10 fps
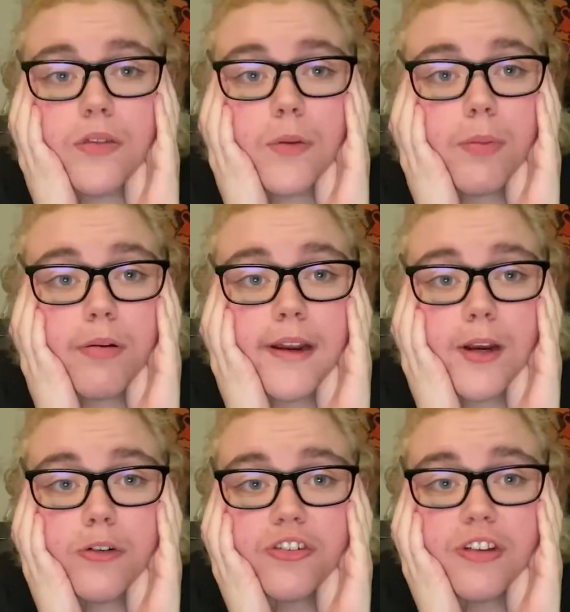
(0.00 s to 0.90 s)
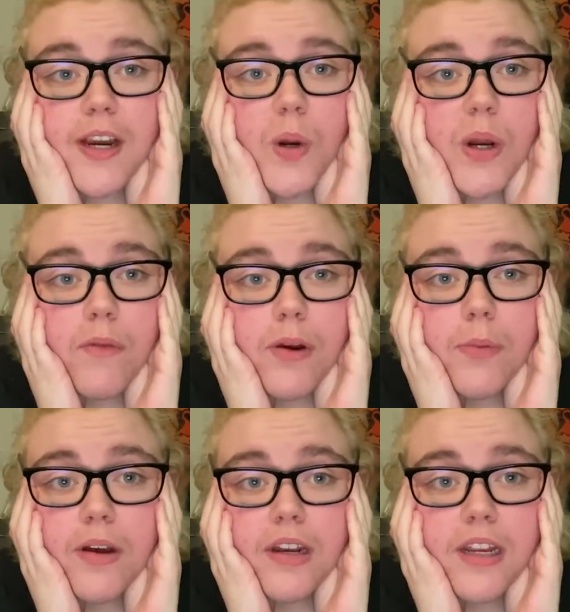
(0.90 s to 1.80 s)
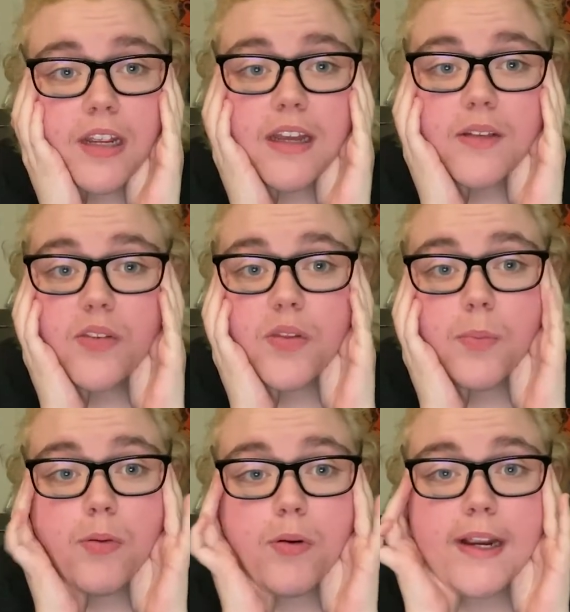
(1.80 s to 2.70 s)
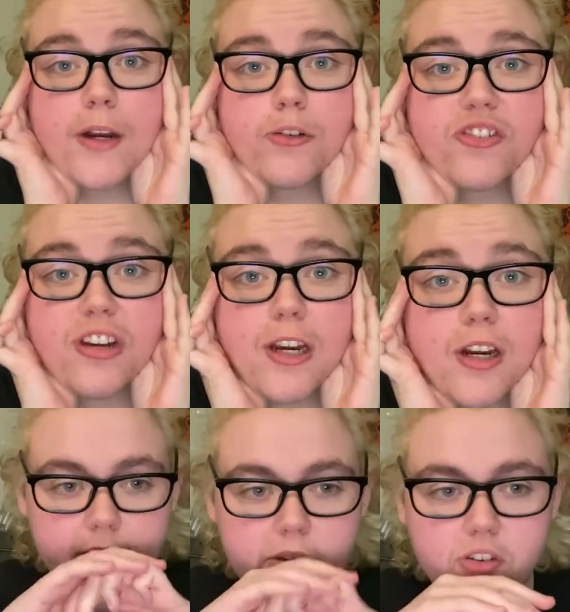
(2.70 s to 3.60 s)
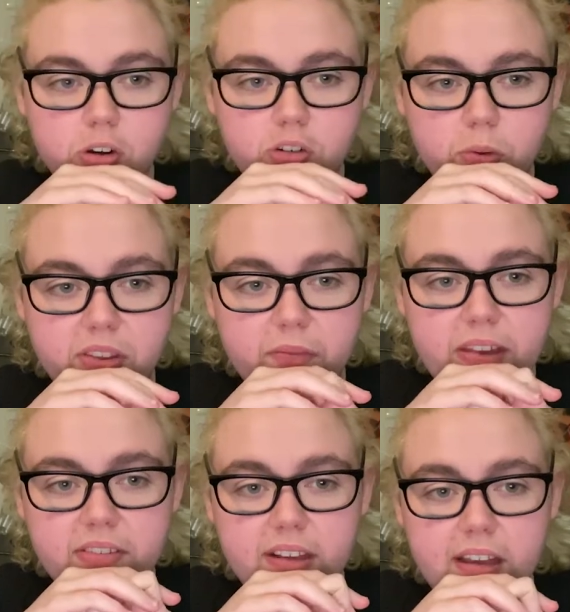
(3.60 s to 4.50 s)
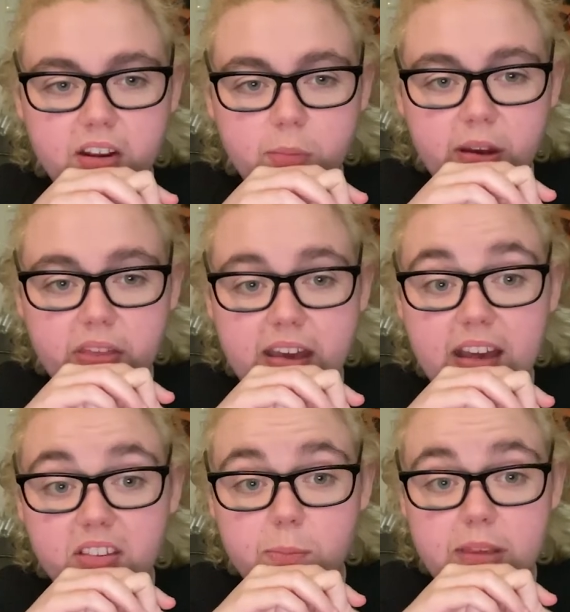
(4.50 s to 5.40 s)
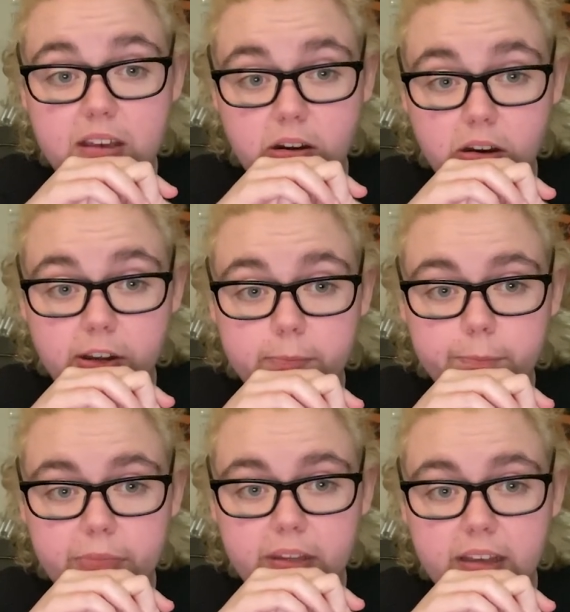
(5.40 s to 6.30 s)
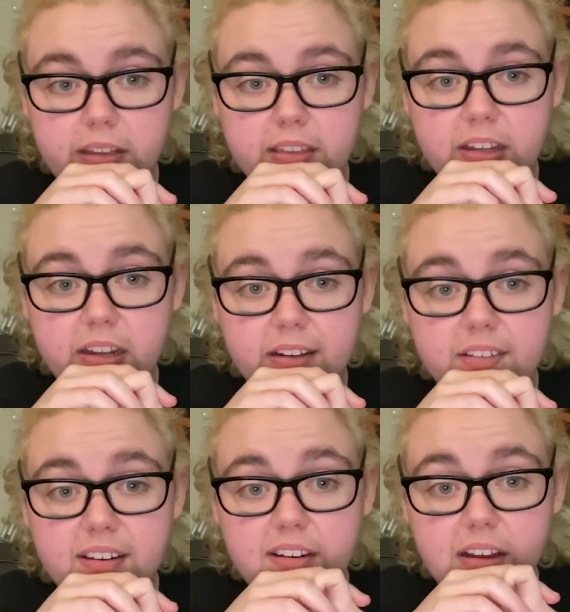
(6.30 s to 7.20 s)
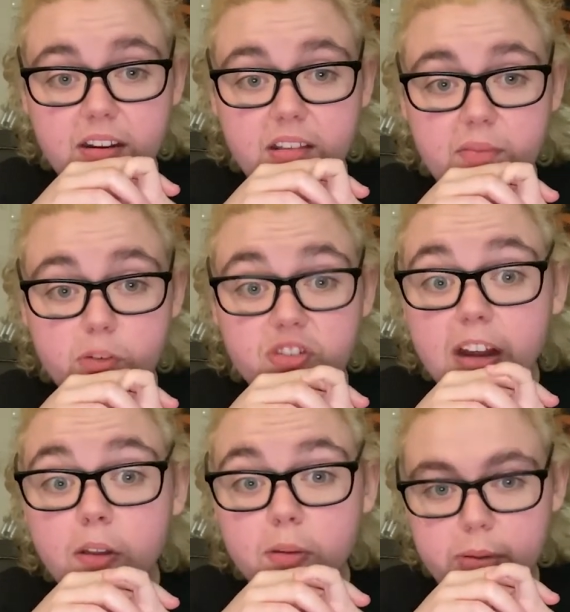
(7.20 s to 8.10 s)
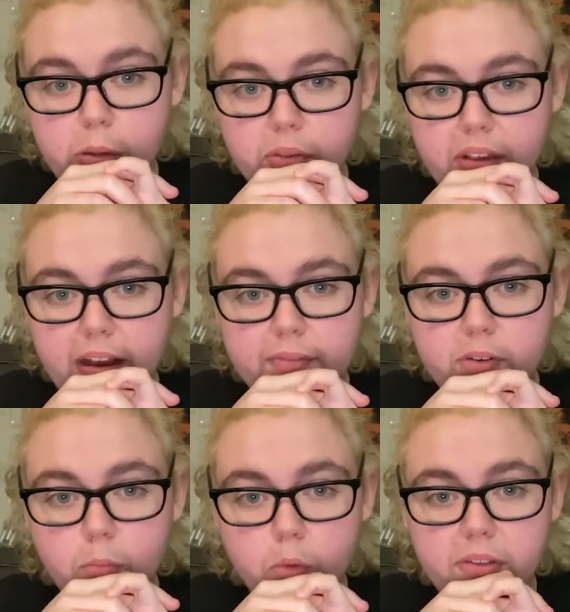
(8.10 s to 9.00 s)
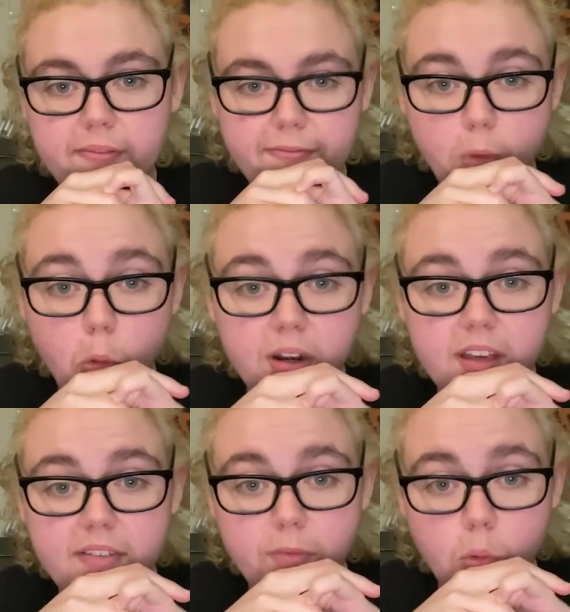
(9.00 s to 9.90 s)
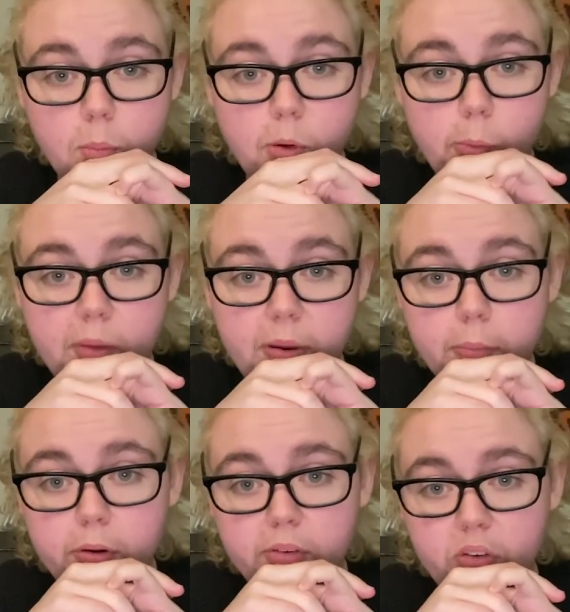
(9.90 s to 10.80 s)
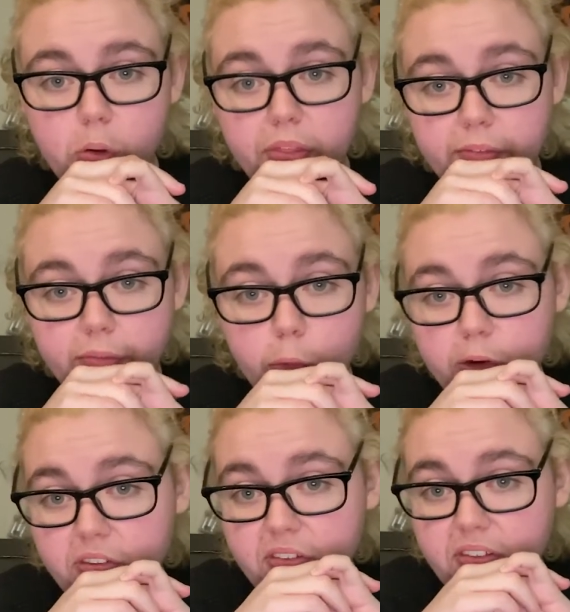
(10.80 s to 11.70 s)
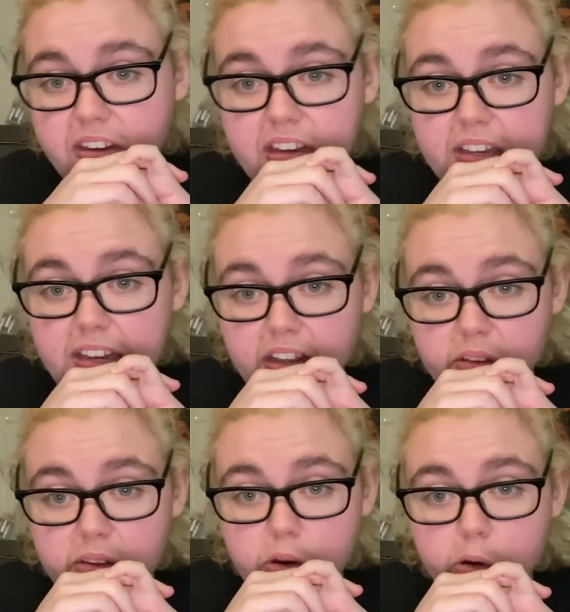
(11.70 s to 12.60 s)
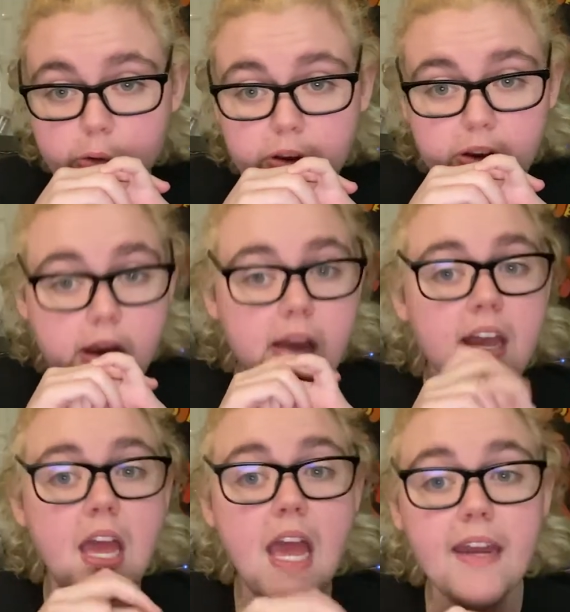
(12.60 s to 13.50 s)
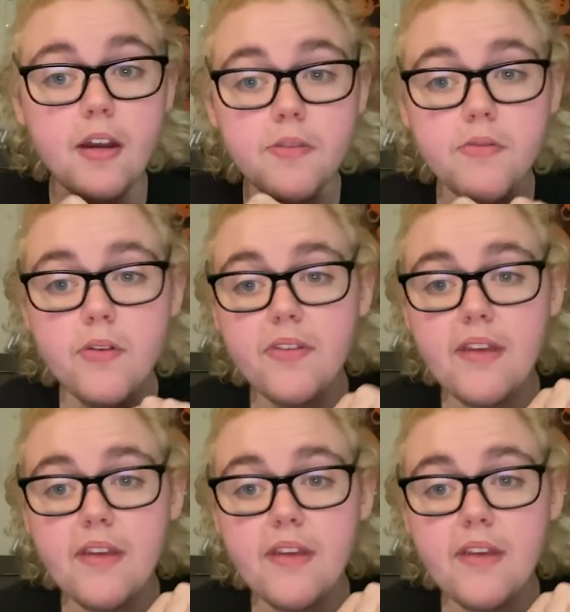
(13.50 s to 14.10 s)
The prayer chair, everybody. It's the prayer chair. The church was investigated by the SBI in the 1990s for child abuse after more than 40 former members told the Forest City Daily Courier and other news